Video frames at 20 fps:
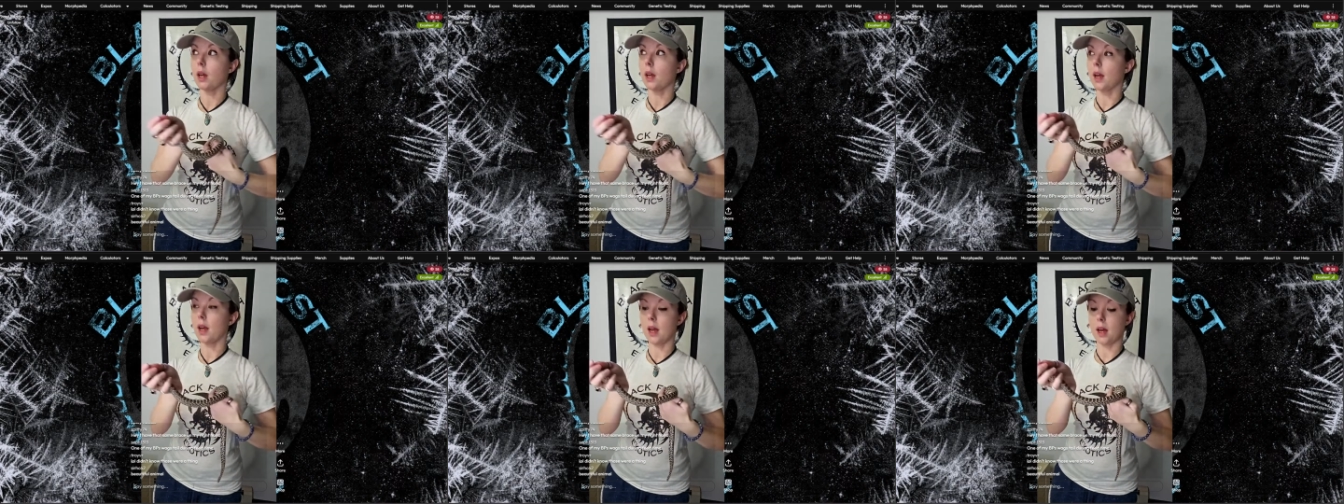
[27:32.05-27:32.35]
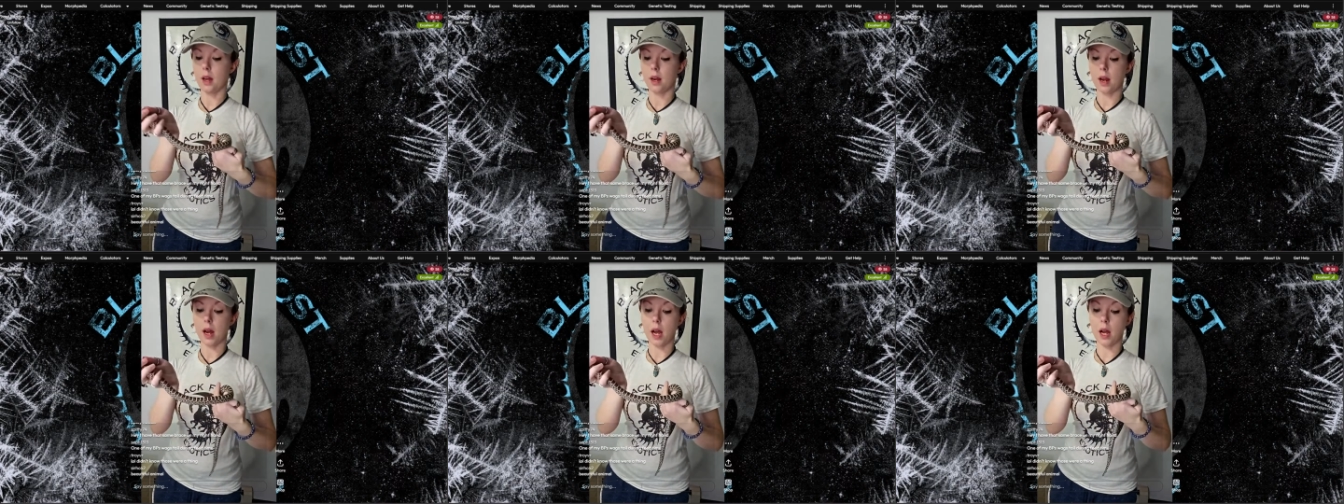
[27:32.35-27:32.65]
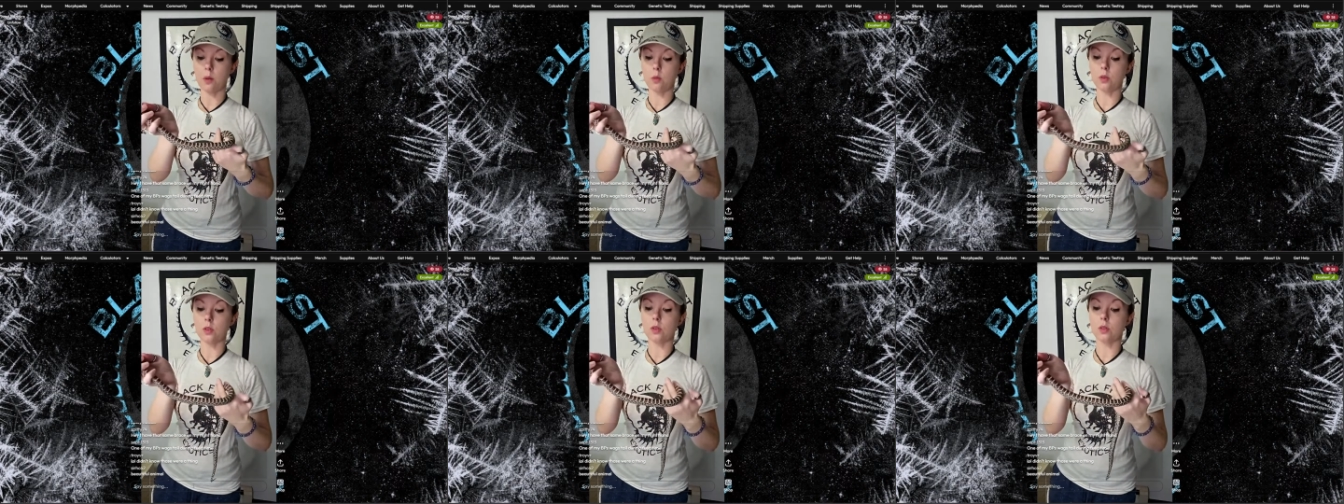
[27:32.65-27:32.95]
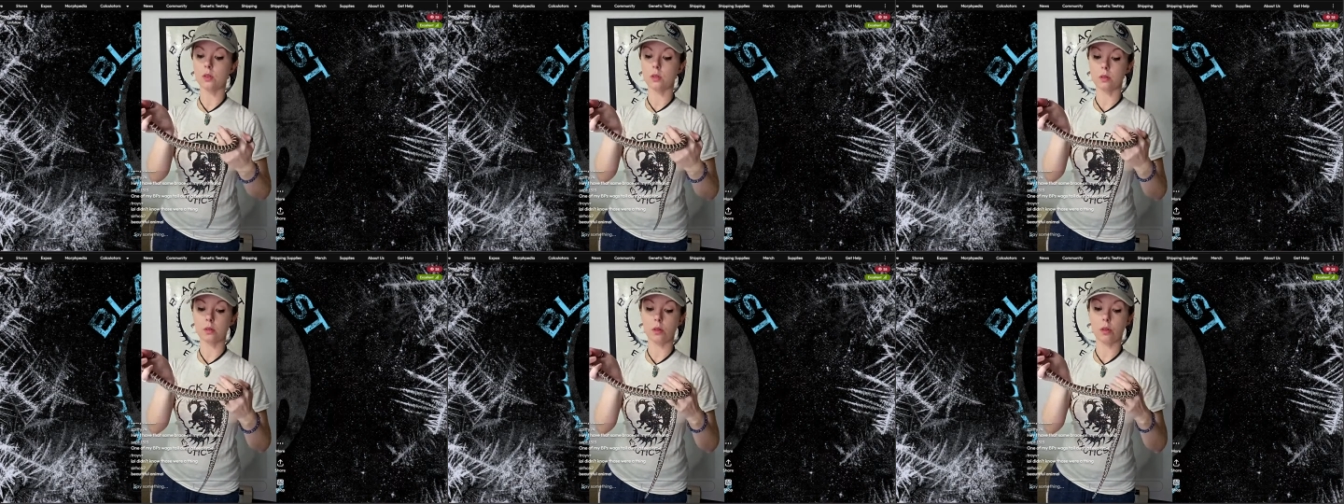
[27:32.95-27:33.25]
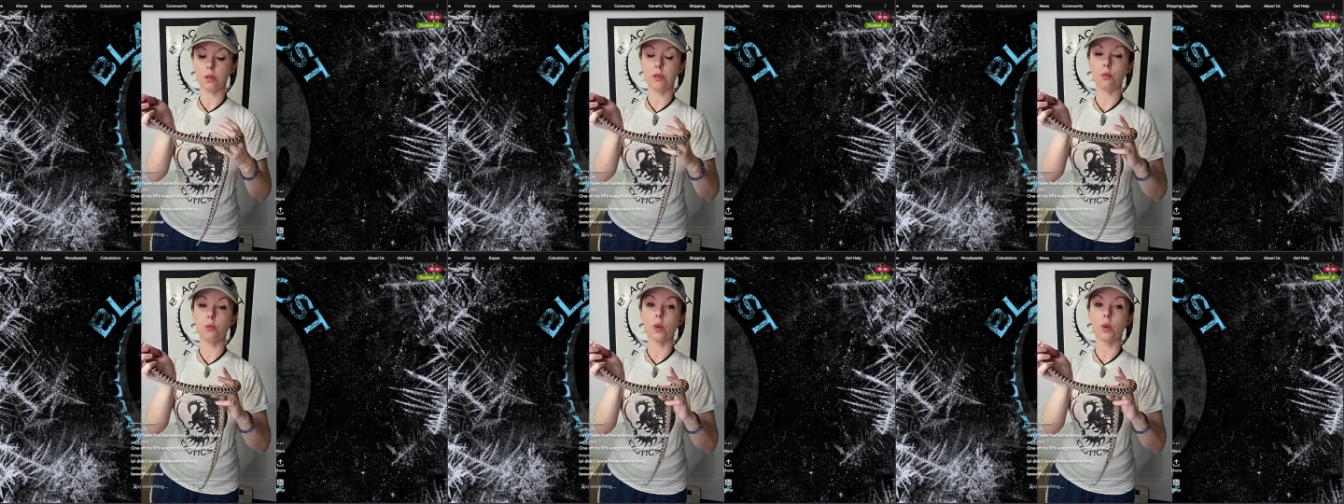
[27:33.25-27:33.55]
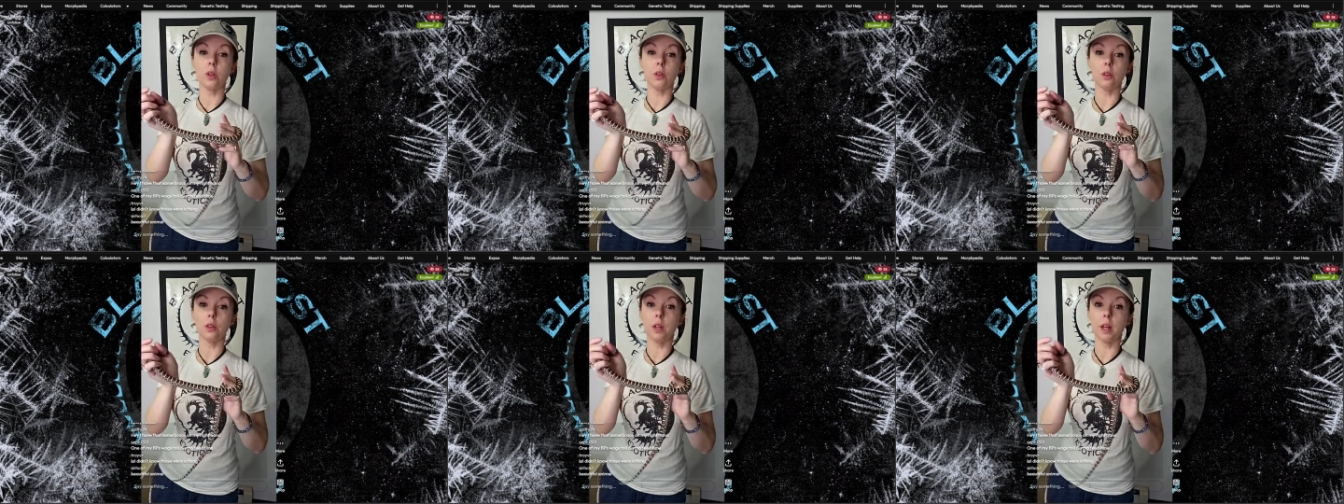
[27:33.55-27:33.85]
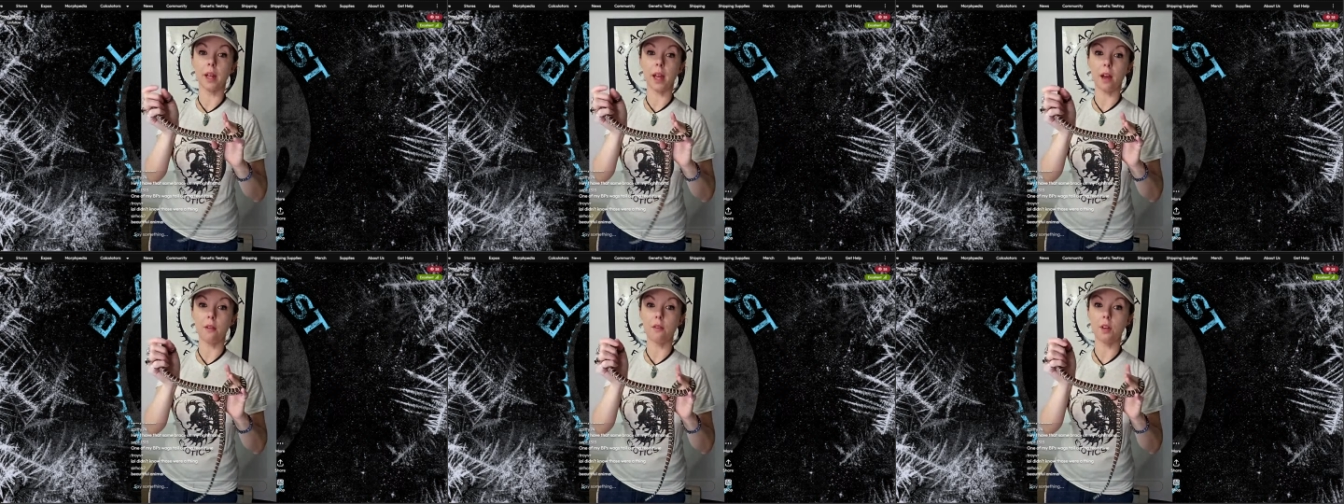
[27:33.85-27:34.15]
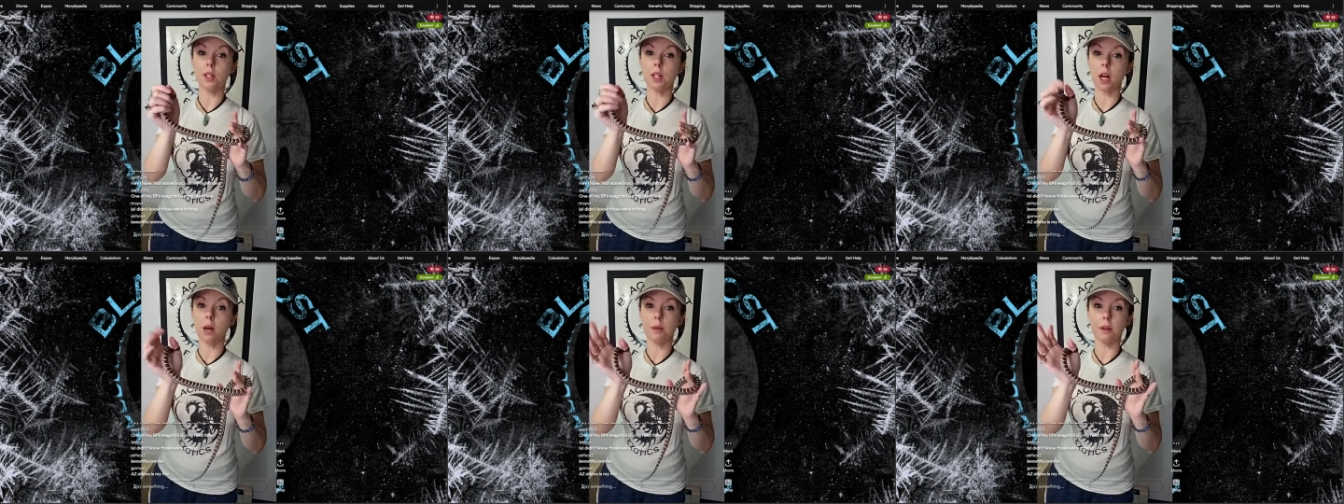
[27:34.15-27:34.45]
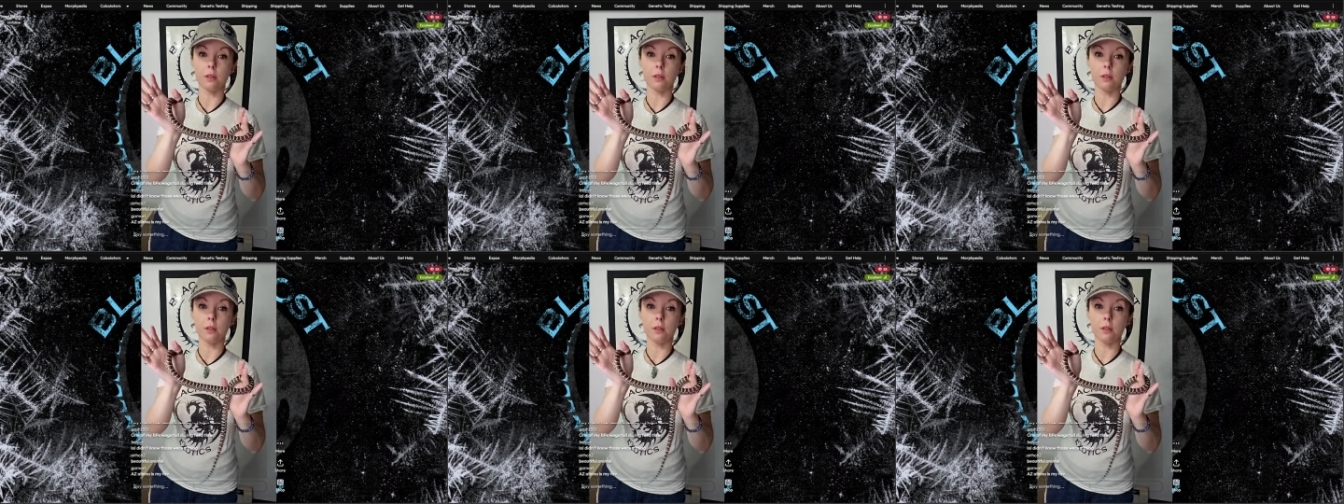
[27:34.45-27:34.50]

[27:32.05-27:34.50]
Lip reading: And I was thrilled. Like every time